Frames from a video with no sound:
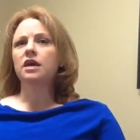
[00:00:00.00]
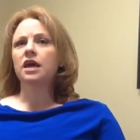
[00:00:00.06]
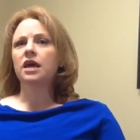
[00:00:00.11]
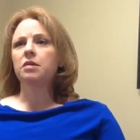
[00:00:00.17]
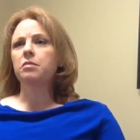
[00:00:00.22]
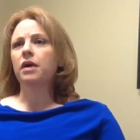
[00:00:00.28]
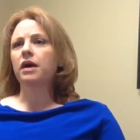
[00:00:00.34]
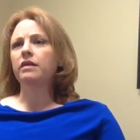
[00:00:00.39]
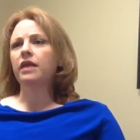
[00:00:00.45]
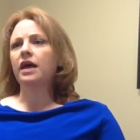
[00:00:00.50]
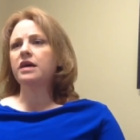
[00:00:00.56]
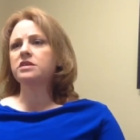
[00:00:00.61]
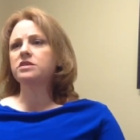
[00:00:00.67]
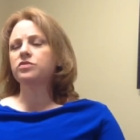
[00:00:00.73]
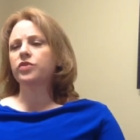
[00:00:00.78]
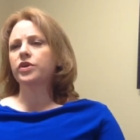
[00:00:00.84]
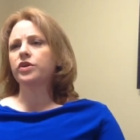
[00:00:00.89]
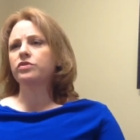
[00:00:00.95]
in my
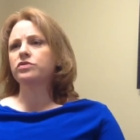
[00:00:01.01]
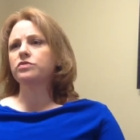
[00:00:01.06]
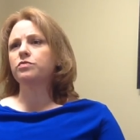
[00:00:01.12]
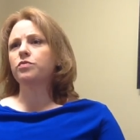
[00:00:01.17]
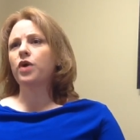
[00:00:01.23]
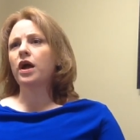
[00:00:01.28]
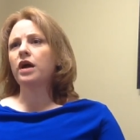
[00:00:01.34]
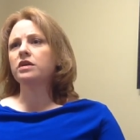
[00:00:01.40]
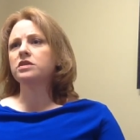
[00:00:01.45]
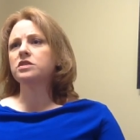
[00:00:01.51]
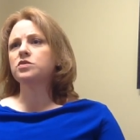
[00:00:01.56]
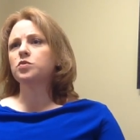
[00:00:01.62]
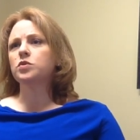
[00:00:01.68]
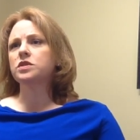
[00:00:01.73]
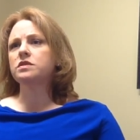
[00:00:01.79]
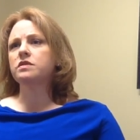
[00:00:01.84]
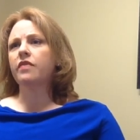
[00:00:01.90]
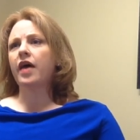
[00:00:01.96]
last three years of practice
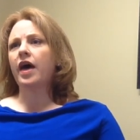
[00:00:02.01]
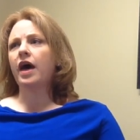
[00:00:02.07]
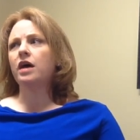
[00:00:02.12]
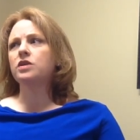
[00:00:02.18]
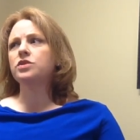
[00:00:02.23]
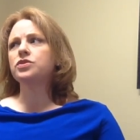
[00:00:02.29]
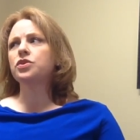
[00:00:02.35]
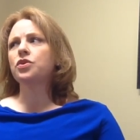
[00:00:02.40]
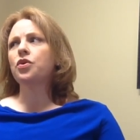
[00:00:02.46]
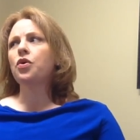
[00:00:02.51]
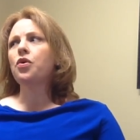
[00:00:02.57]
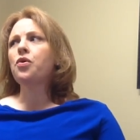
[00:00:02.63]
was that